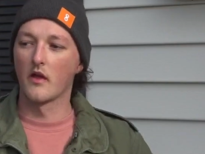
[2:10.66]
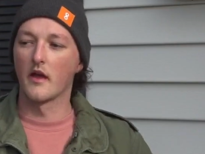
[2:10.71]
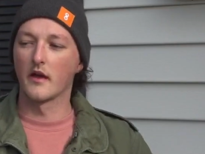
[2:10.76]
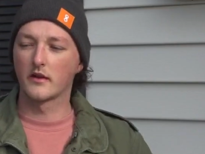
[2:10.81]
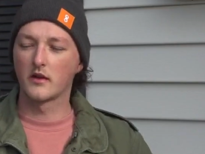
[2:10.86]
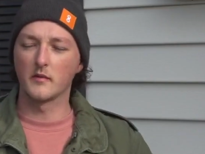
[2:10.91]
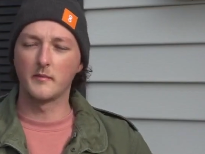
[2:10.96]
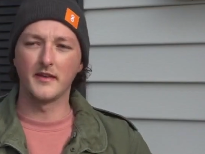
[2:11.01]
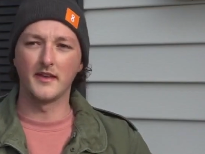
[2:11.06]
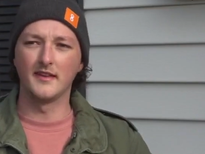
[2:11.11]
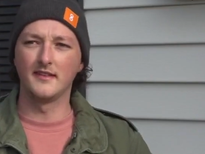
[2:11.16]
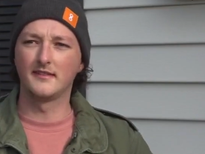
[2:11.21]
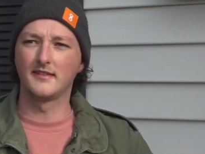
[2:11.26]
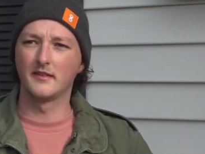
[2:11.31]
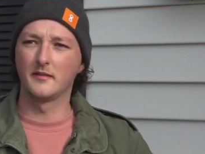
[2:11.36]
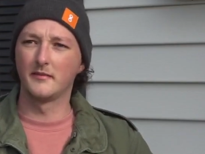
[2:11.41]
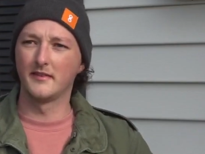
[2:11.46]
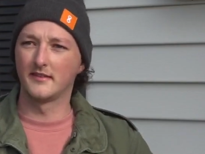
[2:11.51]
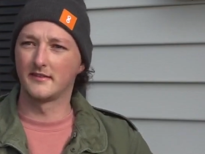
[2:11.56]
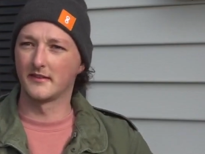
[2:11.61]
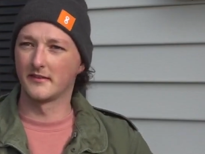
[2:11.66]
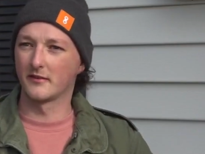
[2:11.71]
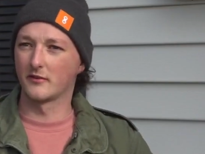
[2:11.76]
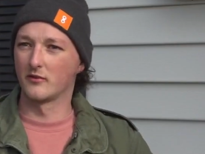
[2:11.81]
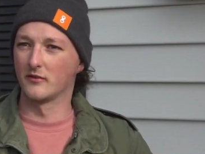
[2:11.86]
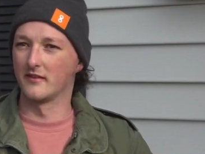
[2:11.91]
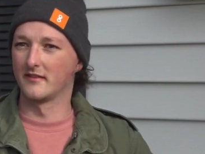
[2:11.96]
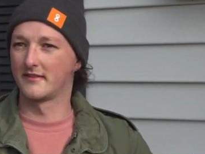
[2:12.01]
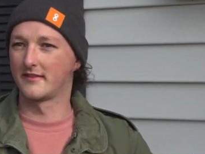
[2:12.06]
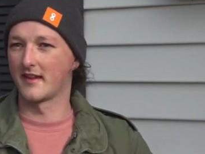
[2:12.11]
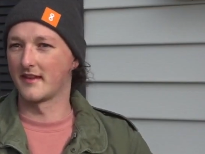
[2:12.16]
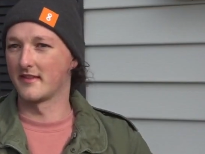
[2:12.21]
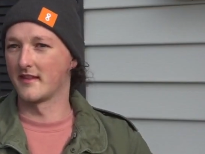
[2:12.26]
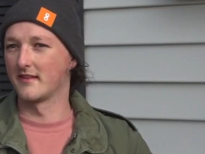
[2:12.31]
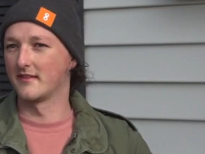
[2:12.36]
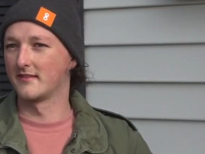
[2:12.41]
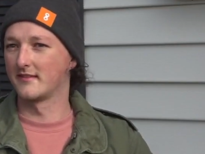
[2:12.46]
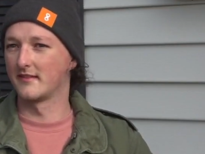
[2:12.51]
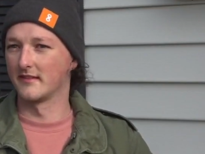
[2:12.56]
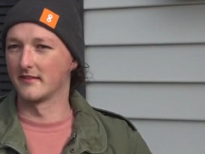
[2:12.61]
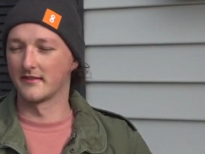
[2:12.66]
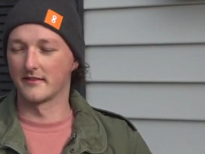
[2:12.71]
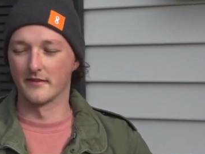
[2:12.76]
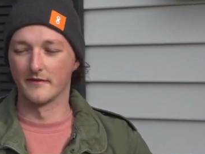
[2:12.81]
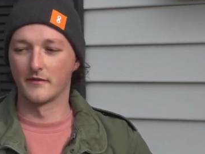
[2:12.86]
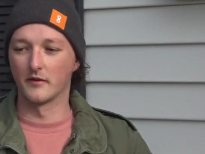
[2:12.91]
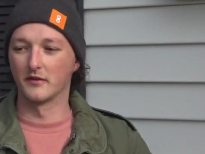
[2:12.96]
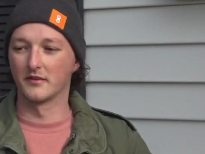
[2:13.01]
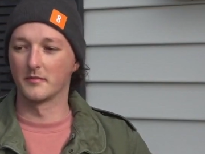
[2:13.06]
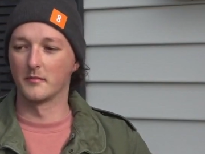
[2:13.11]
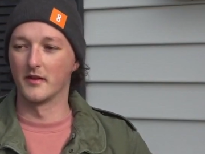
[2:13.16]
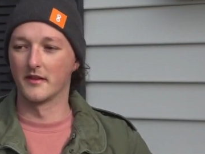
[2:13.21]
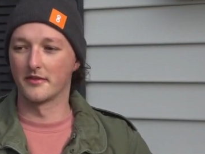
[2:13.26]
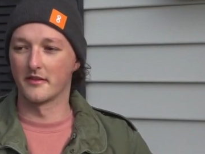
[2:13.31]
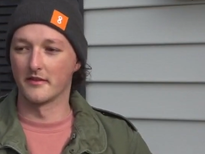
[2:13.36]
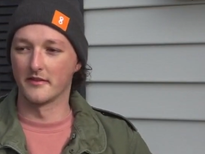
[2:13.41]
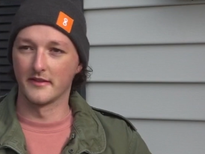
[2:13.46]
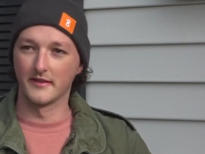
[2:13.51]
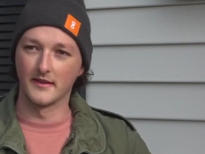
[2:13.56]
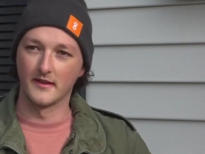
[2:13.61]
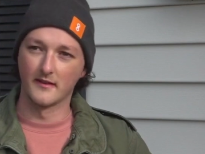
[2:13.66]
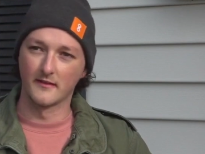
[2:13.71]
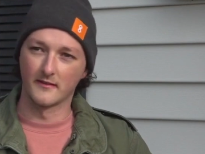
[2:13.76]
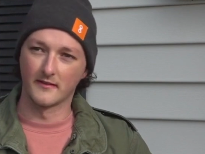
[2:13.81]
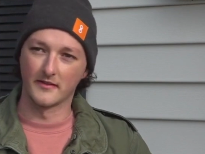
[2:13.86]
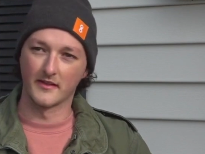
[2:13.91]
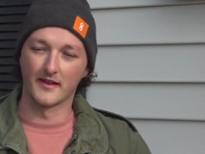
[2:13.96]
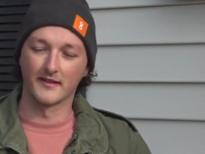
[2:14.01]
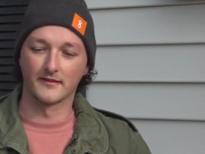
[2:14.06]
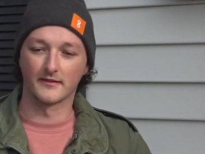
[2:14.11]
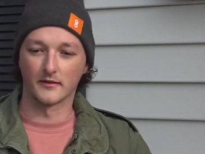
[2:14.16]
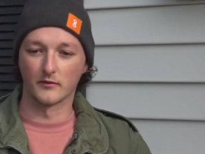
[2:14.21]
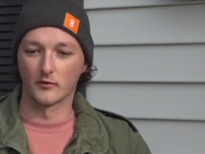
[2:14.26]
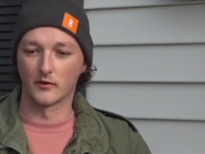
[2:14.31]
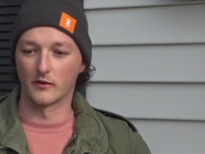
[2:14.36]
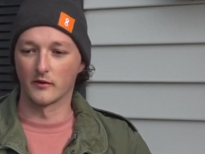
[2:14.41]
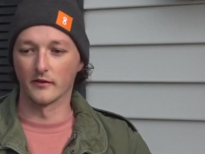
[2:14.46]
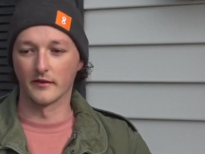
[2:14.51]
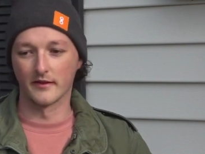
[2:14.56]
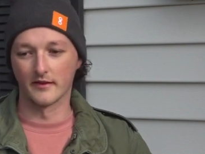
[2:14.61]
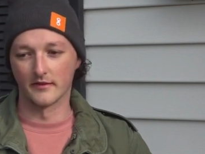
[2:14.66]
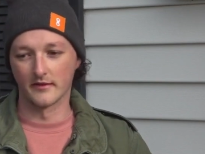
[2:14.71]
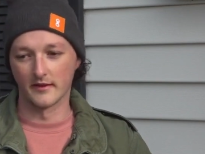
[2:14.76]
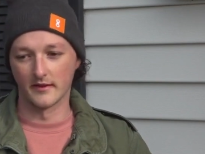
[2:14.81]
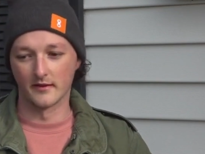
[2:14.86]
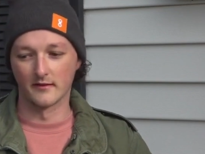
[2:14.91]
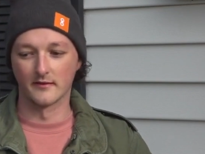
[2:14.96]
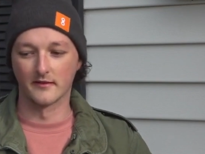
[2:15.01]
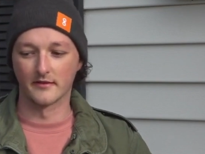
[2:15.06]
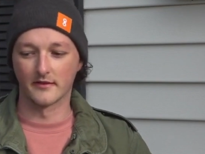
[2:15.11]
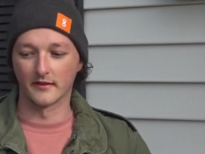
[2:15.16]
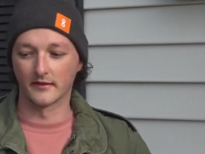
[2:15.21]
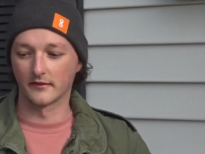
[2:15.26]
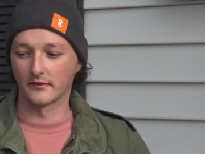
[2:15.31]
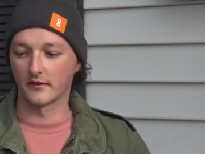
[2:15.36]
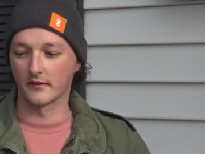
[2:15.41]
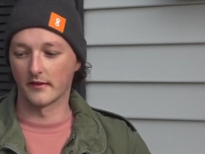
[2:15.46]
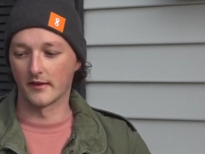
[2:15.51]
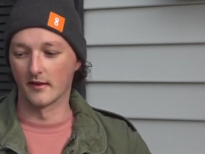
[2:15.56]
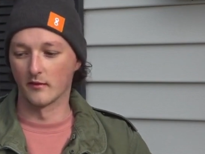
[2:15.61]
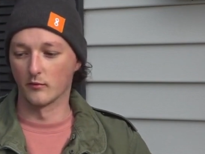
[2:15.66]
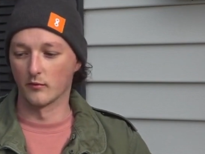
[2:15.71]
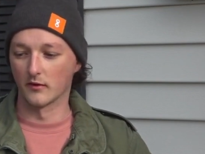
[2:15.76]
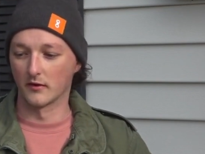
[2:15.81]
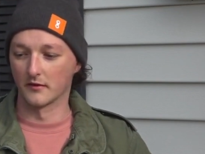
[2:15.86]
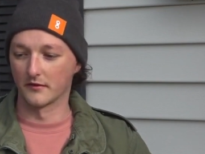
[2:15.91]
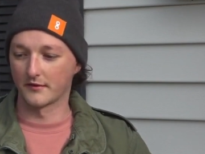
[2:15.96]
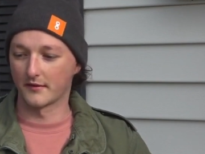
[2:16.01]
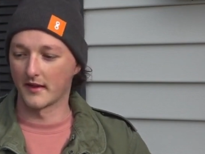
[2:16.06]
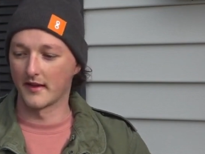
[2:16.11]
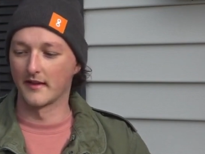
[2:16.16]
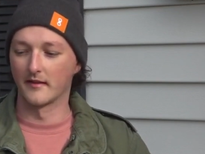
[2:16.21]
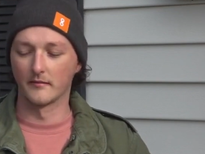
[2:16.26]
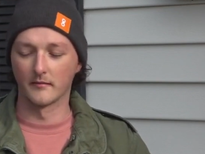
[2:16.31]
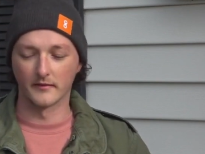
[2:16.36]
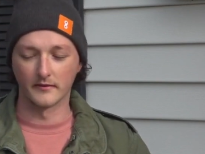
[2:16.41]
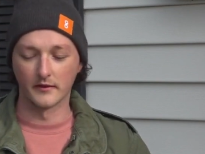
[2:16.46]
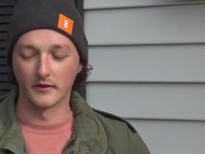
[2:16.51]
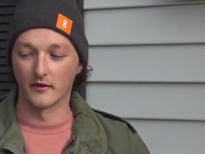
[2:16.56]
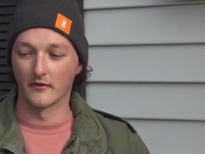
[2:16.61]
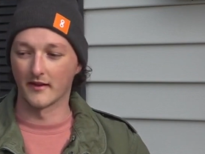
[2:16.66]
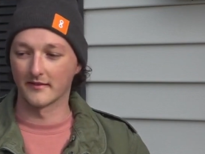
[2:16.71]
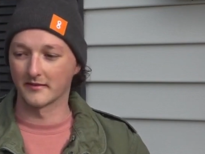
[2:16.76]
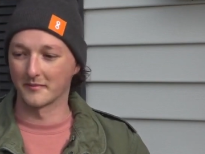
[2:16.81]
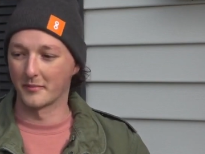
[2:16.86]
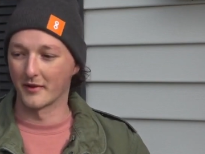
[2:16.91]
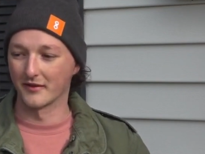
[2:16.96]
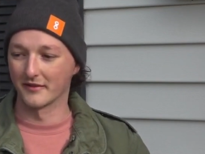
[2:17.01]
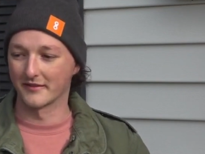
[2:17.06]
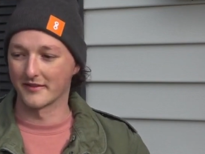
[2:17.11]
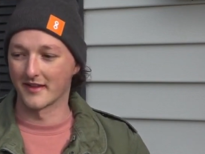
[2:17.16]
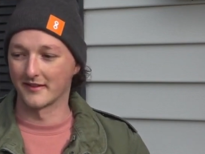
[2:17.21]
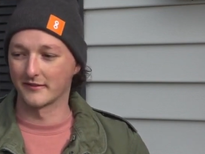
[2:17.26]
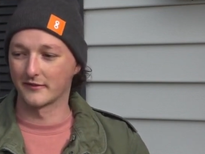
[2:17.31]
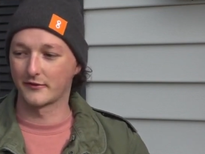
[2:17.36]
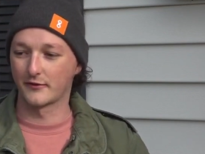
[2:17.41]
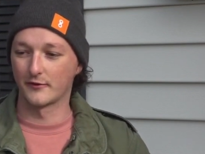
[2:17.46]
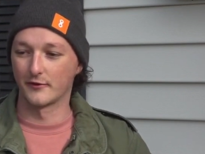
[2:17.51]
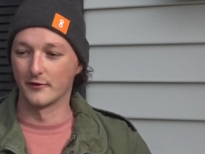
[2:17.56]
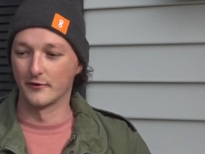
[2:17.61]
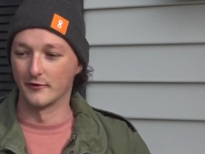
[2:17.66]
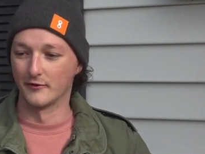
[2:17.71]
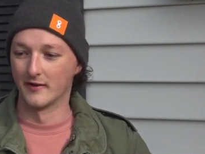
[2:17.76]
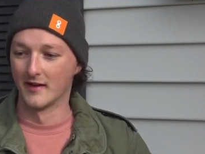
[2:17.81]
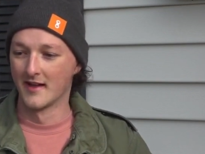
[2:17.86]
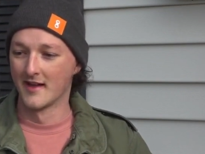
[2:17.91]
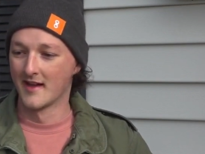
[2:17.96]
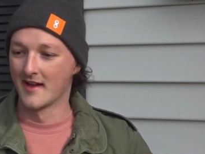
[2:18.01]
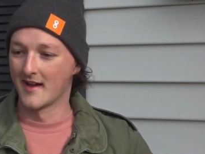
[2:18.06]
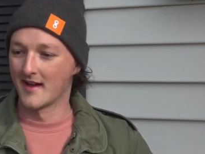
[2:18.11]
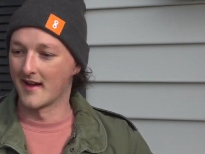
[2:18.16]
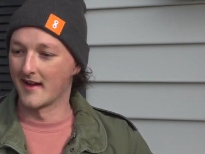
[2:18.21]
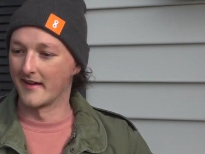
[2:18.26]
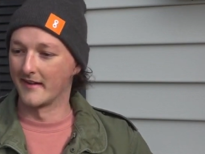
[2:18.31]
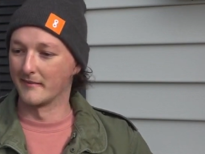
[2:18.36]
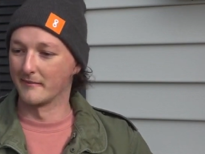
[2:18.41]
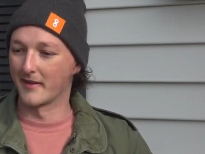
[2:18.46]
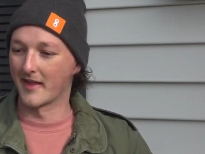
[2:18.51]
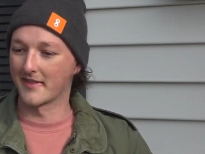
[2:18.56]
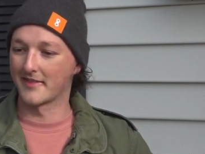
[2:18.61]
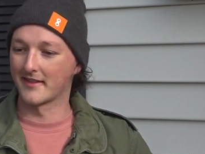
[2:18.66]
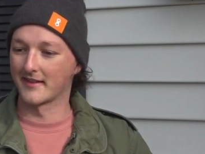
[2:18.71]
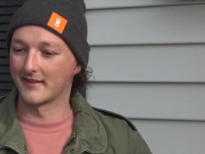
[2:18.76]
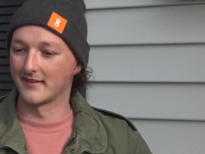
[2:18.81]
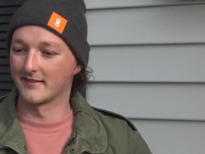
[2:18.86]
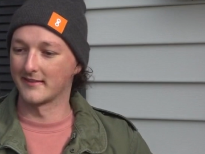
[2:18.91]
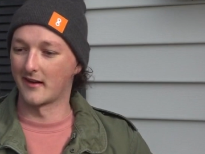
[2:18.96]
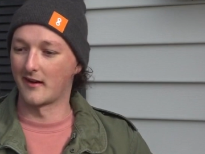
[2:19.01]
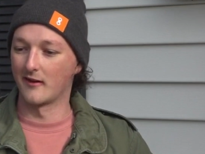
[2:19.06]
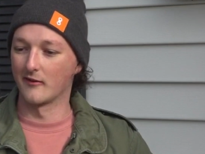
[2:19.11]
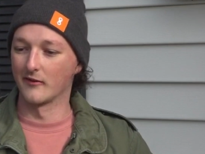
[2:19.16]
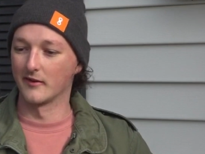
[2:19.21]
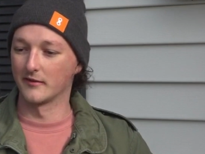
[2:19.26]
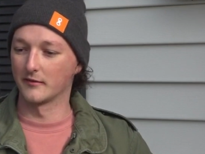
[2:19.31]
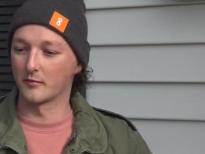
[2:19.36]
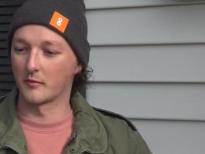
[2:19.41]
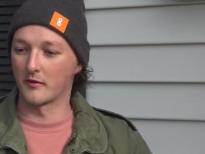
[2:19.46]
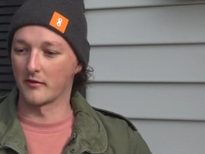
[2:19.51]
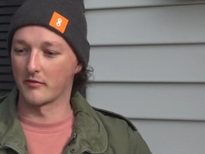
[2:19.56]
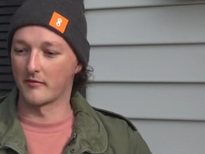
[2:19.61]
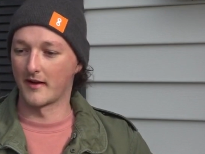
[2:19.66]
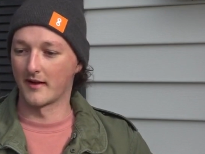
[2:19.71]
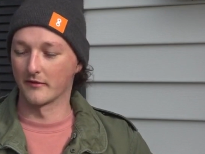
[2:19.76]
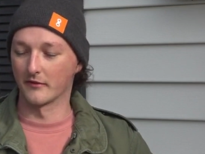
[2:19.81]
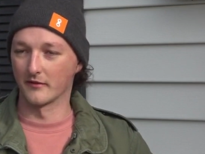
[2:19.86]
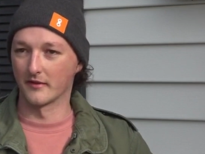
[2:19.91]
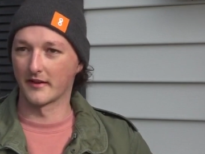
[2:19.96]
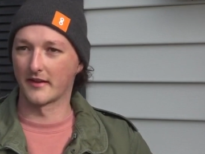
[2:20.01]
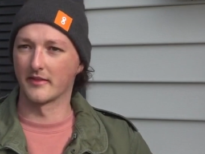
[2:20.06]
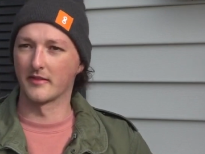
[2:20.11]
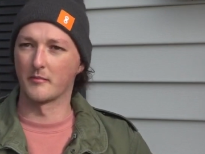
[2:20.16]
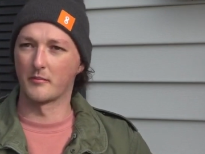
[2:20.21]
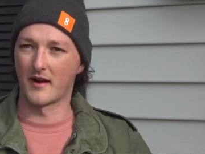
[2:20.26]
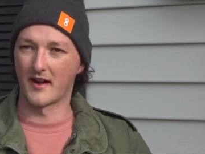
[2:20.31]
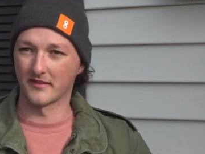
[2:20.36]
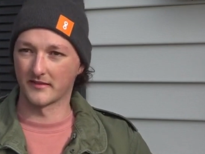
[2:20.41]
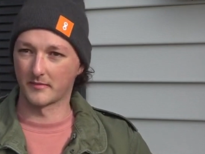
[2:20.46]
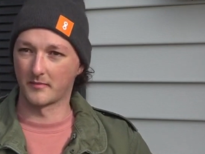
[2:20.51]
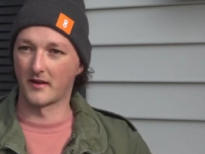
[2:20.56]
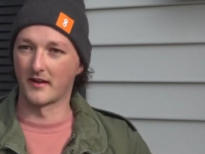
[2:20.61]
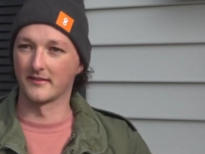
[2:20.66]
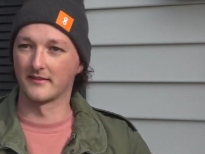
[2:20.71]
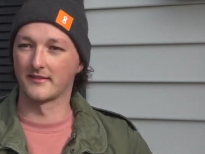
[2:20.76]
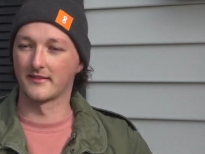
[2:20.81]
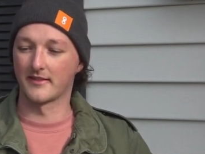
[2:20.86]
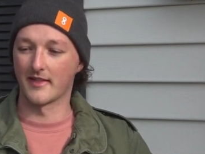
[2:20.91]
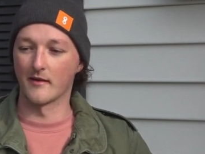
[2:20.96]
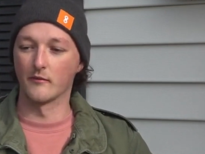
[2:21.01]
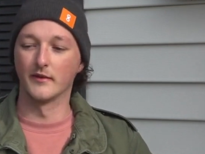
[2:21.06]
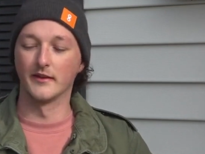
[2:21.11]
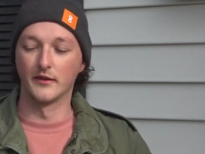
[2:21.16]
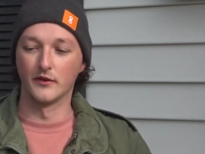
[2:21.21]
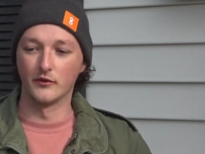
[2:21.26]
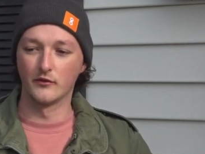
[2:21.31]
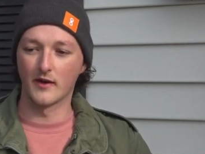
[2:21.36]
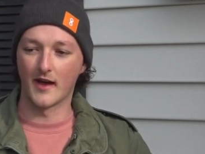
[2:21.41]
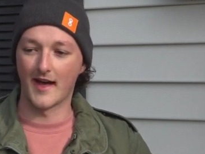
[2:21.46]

It could be easy to be cynical and say that it's just the first month of the year and that's so early in the year and things could get worse. And, you know, I suppose that's true. Um, but I think it's always worthwhile to look at the bright spots that we do